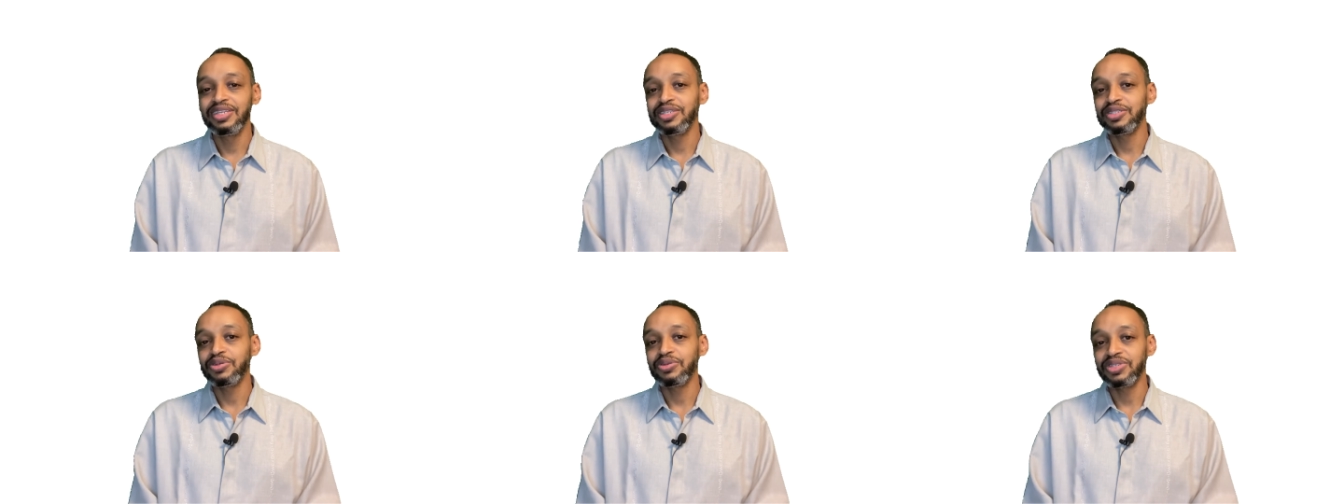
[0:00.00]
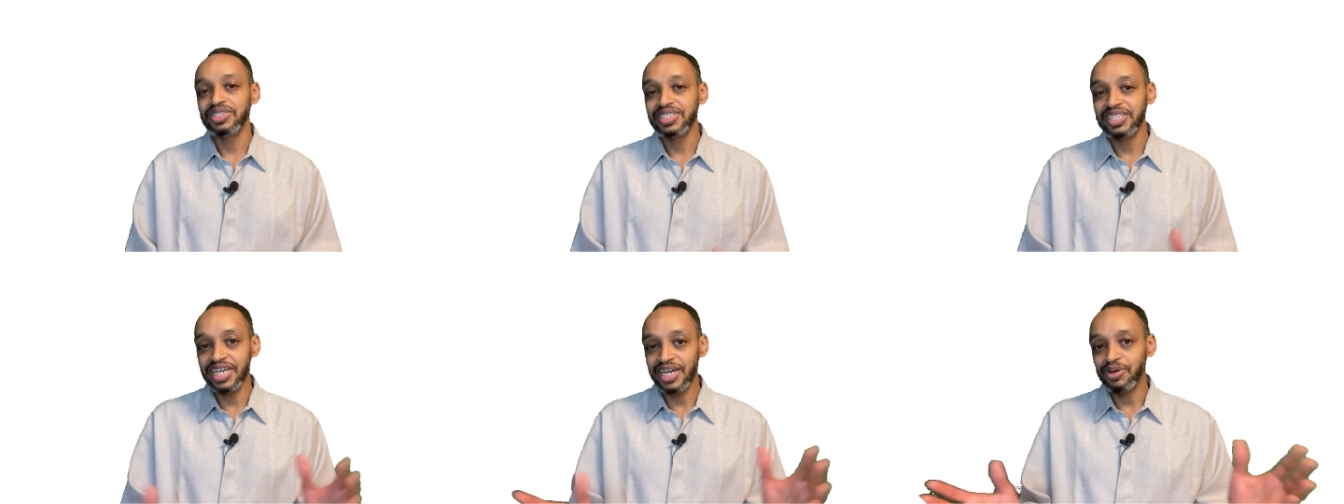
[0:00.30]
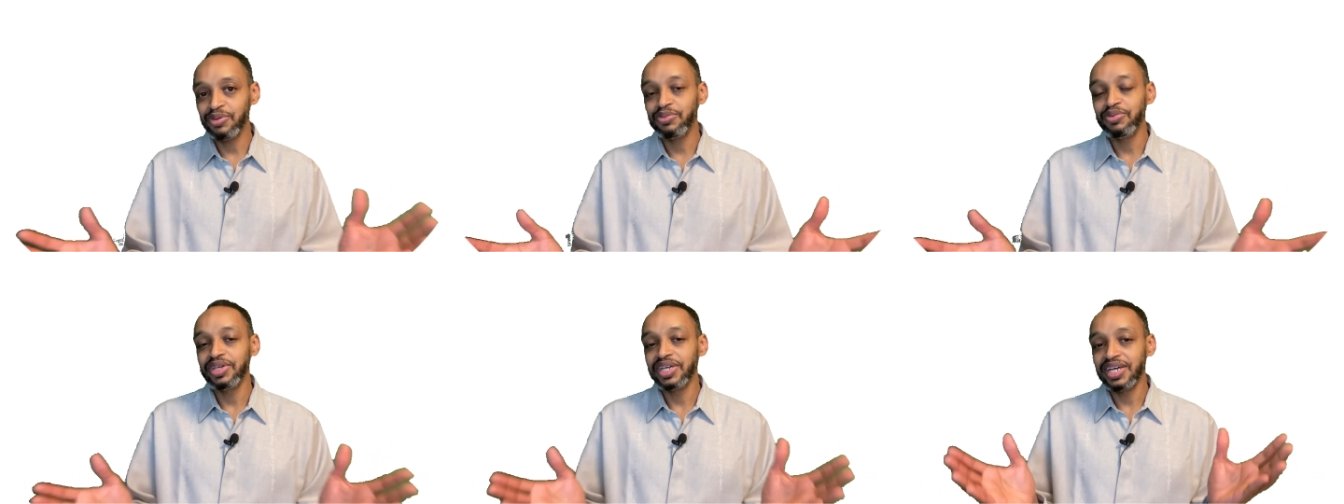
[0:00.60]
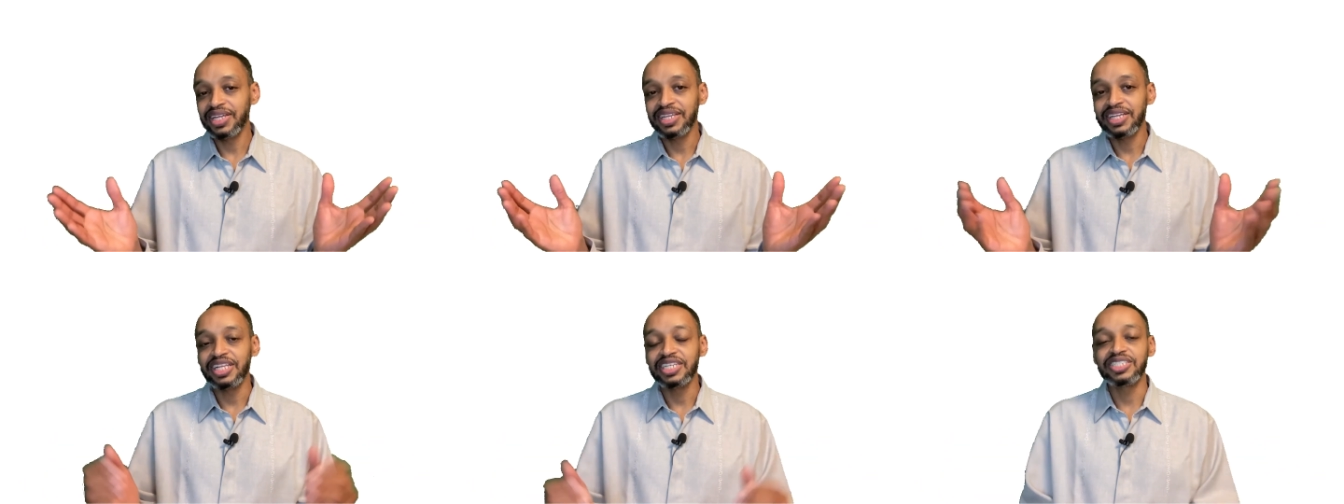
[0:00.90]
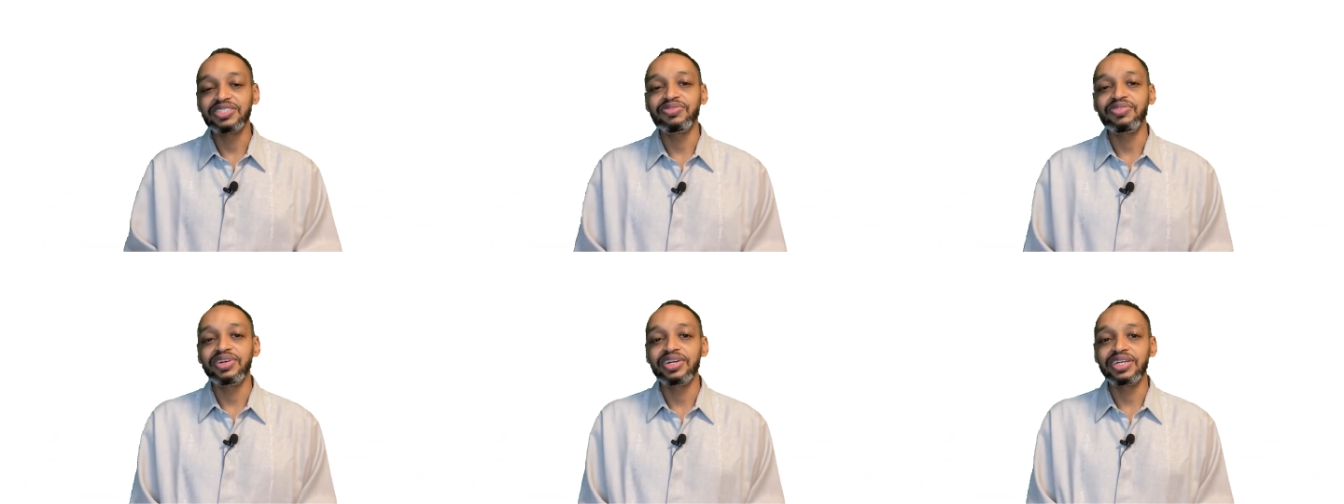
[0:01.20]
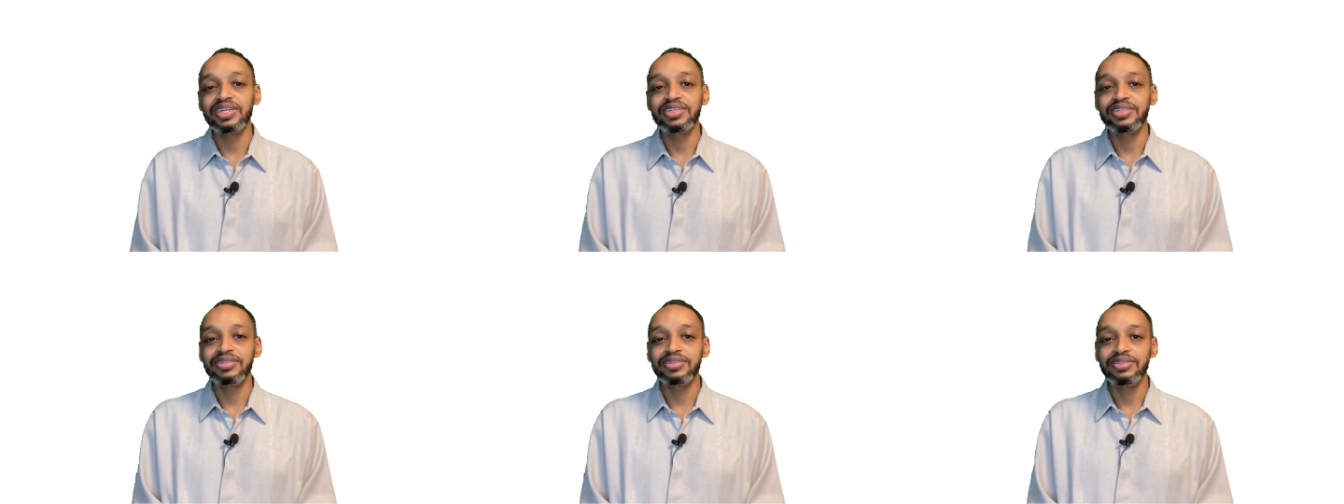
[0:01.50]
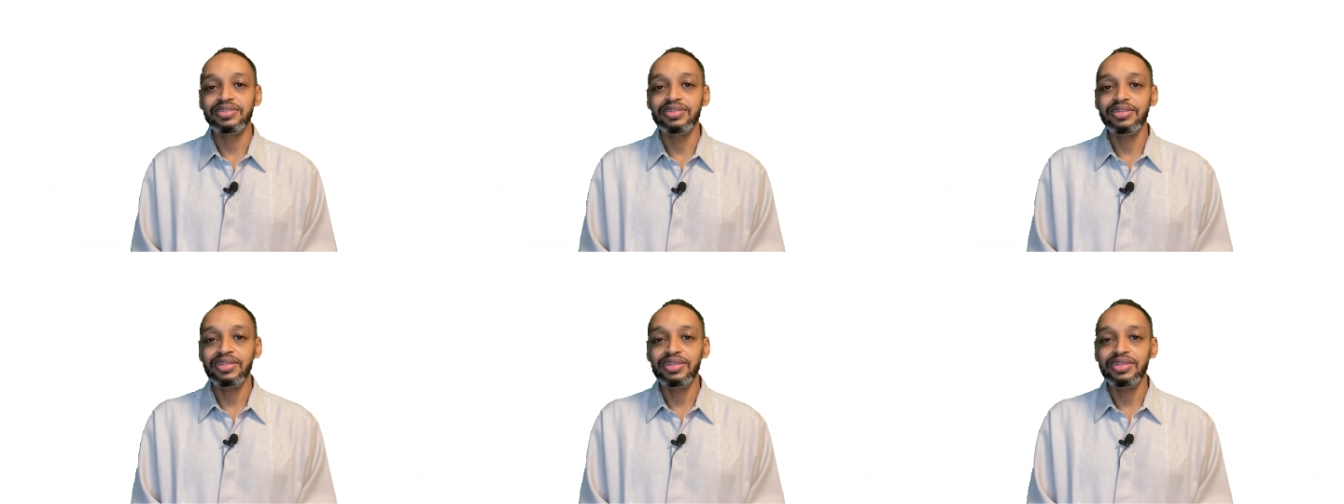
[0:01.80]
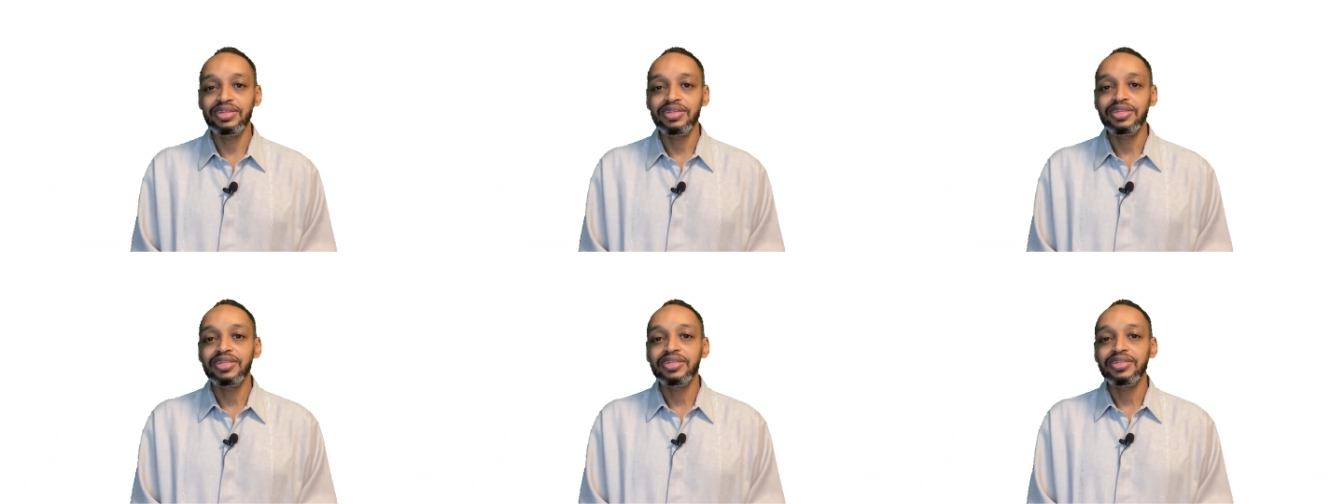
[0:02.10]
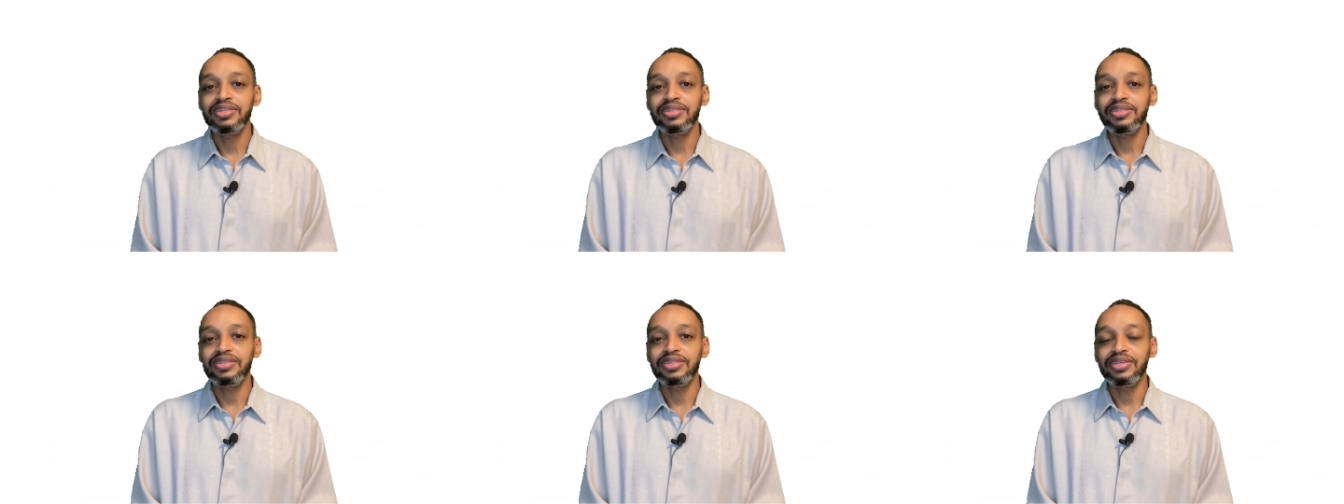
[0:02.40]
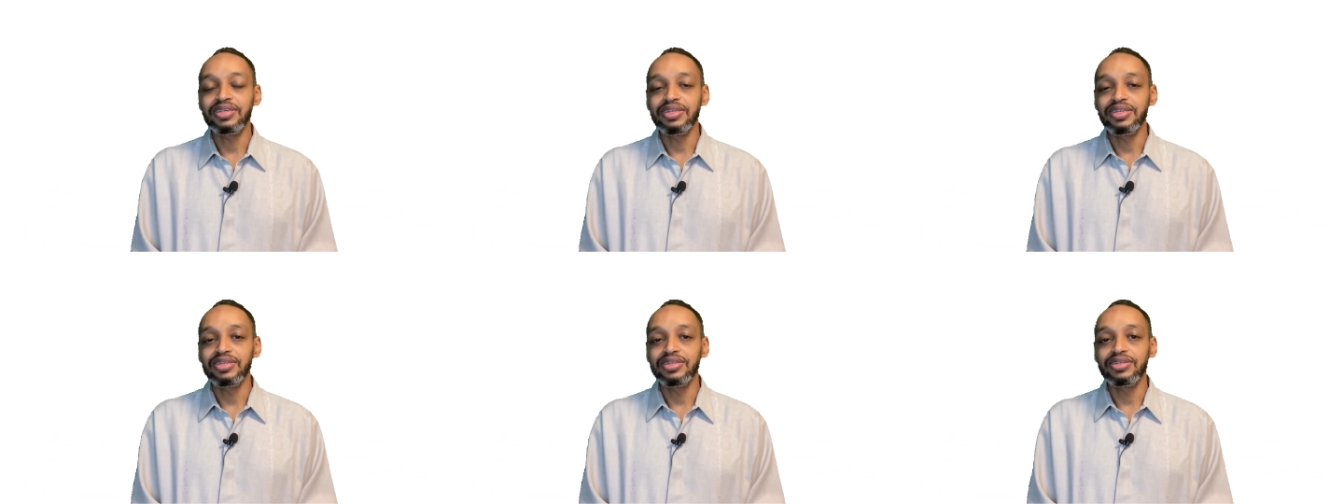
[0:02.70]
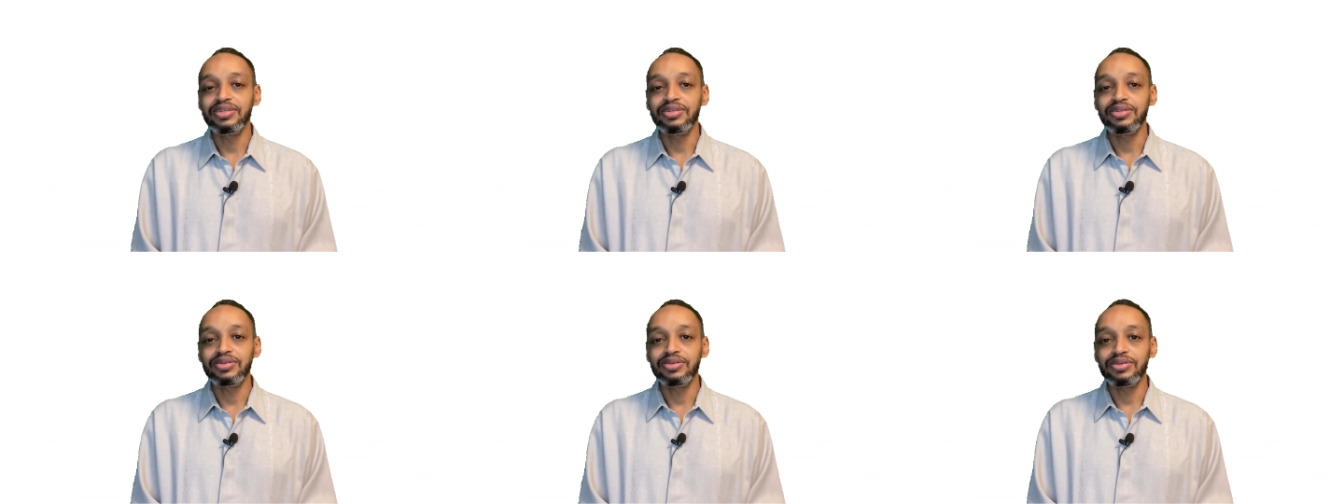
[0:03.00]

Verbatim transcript: So this is how we can classify the